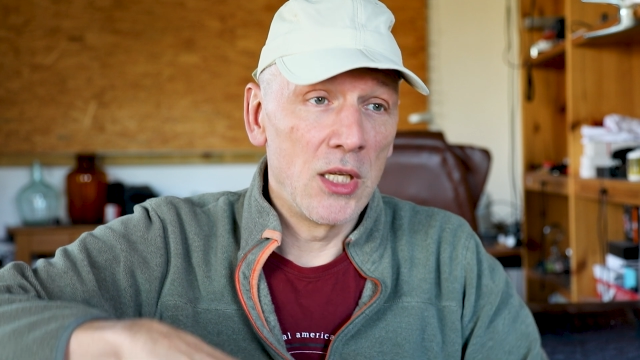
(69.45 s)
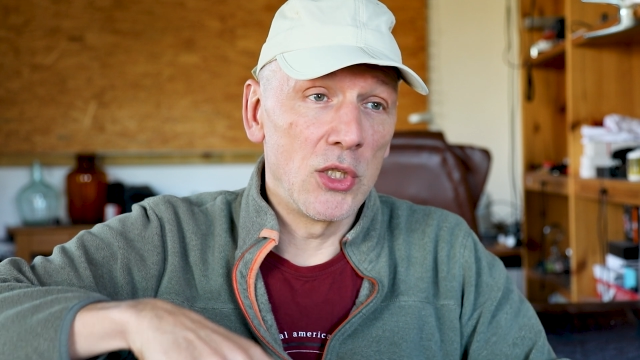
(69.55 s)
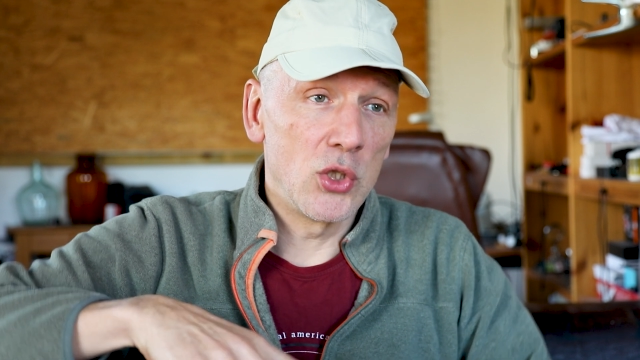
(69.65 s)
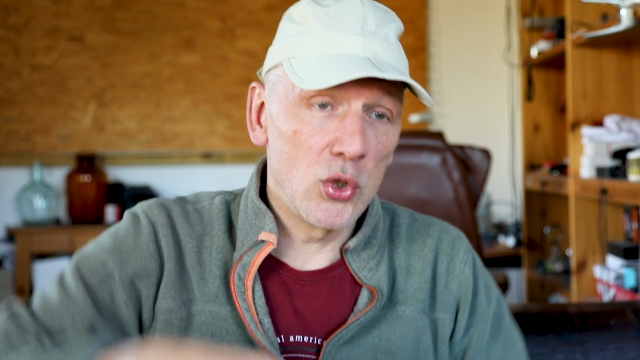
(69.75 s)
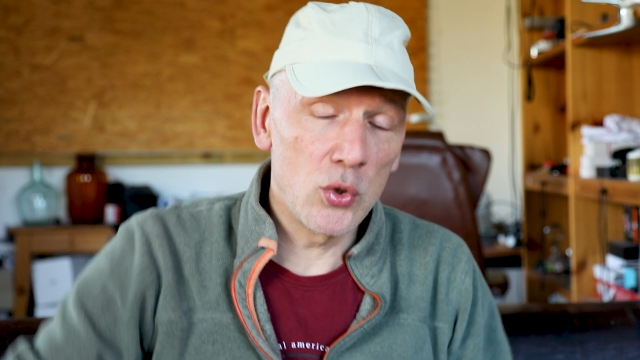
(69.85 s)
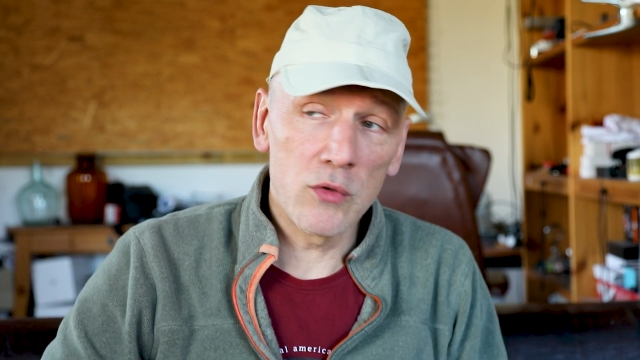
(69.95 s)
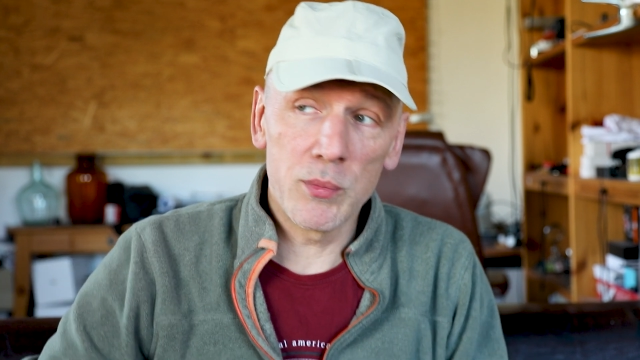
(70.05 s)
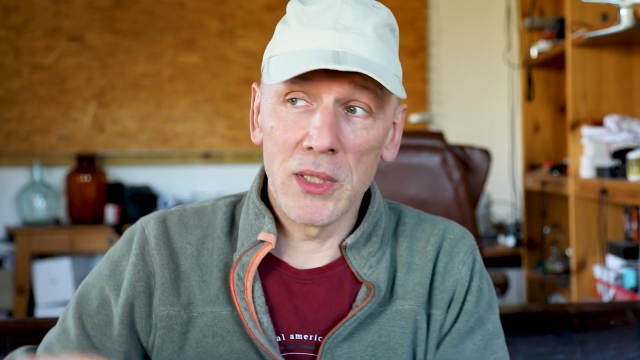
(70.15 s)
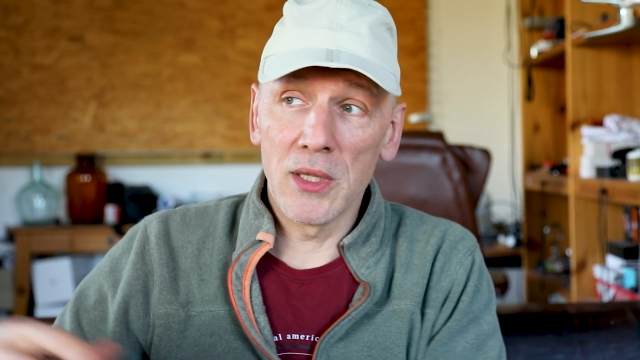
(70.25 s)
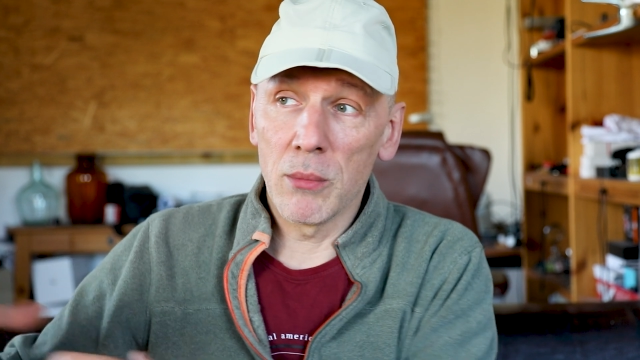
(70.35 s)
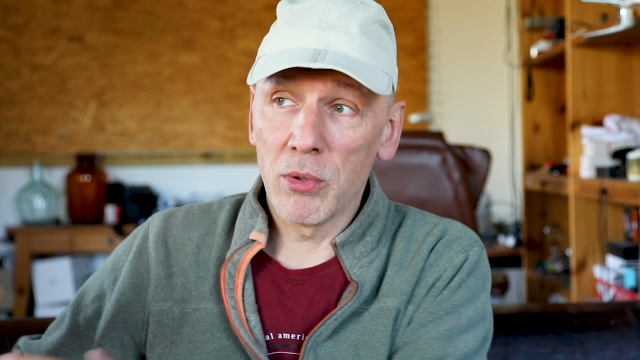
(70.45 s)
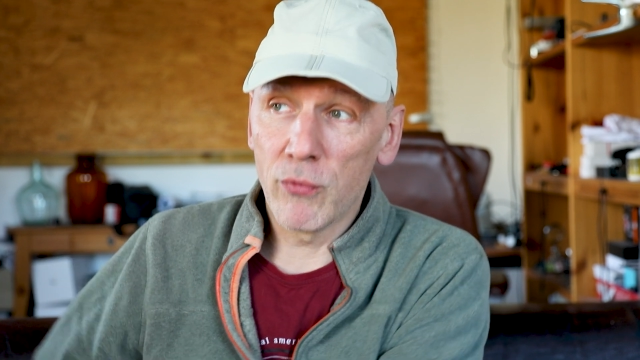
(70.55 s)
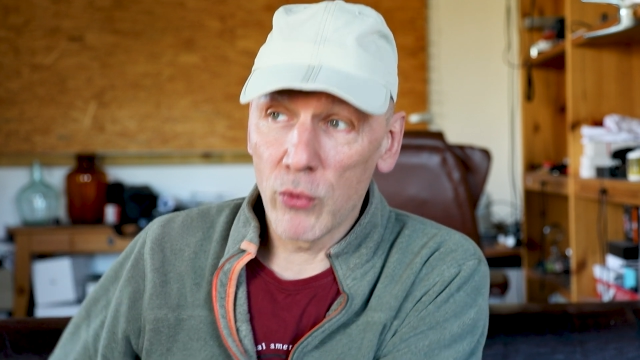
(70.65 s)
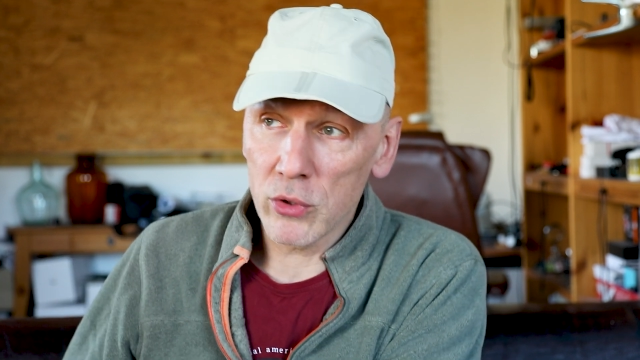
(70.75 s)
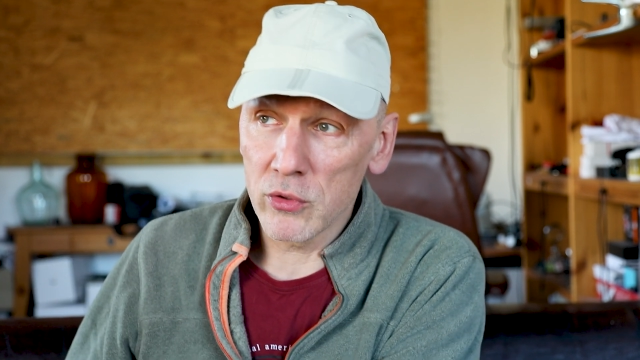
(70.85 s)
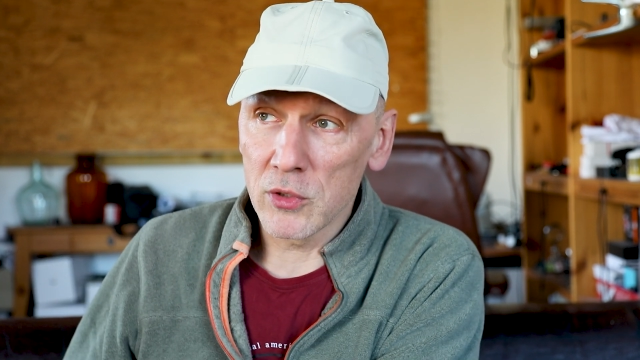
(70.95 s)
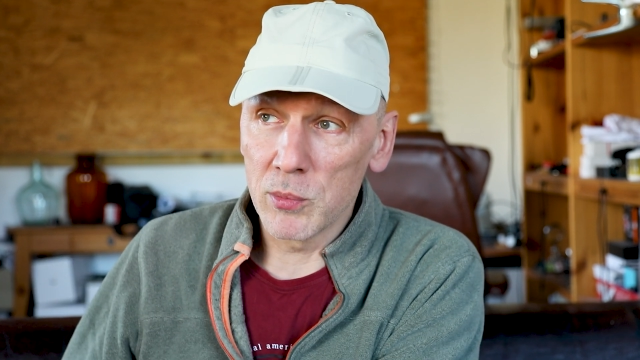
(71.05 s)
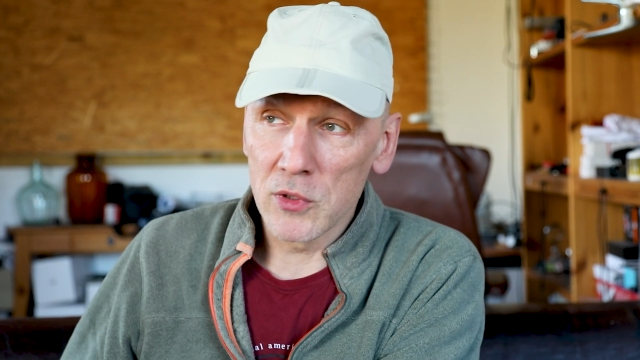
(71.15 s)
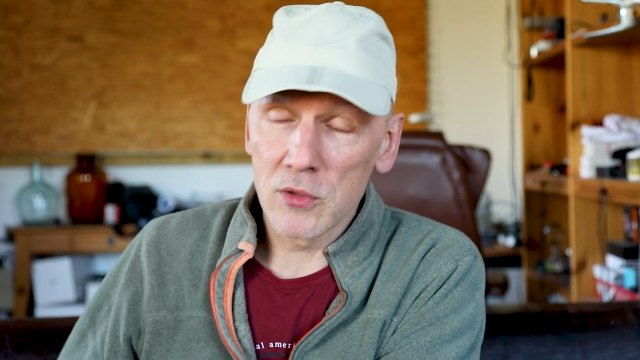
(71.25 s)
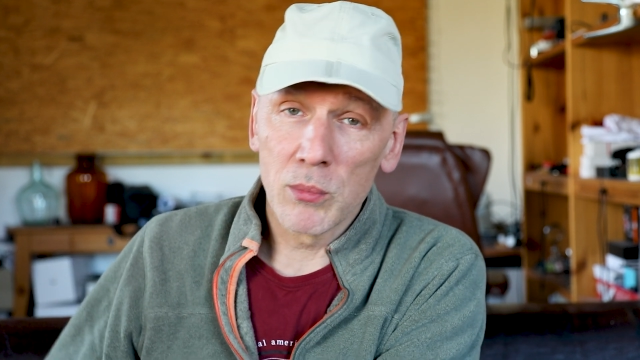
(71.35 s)
It should have been there before
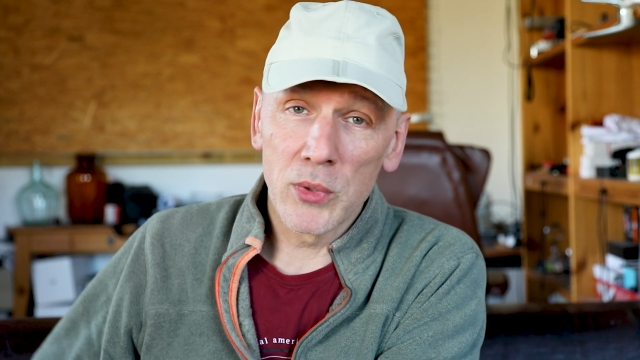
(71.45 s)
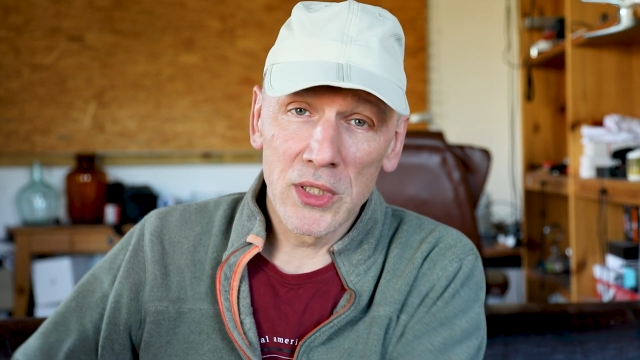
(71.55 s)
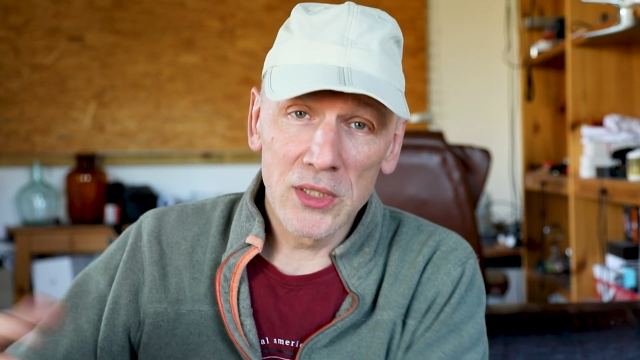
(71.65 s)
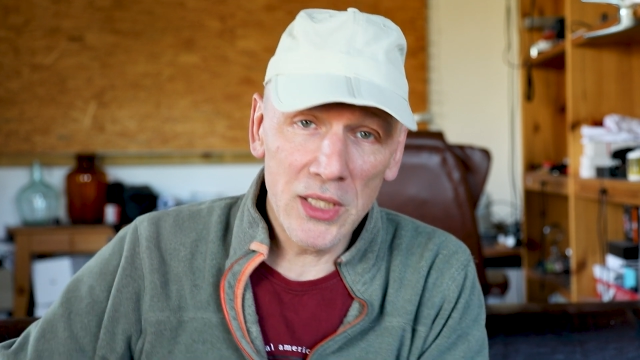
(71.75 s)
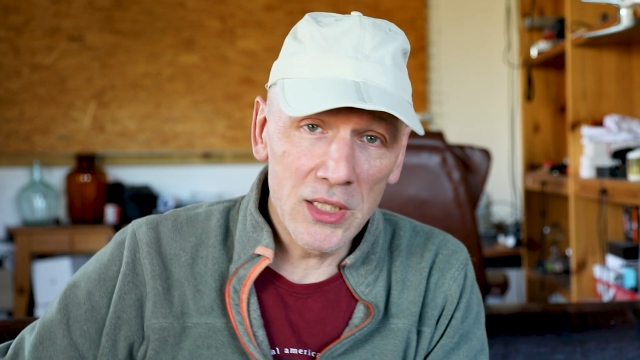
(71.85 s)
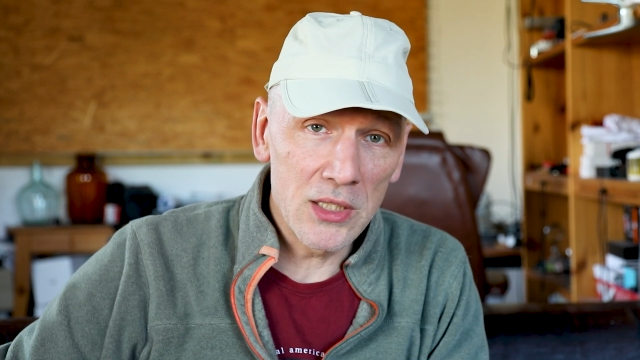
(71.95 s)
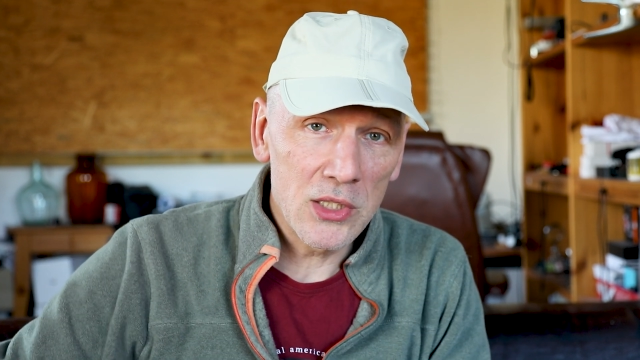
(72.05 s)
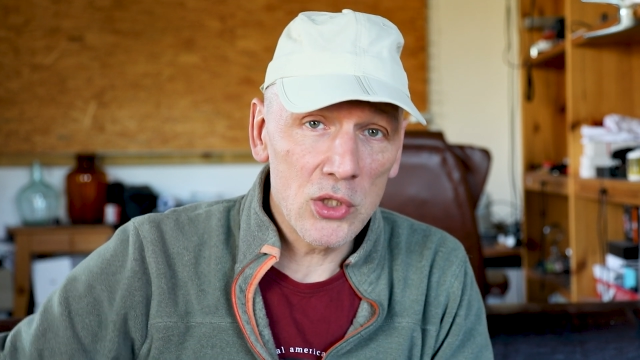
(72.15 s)
Christmas, but it didn't.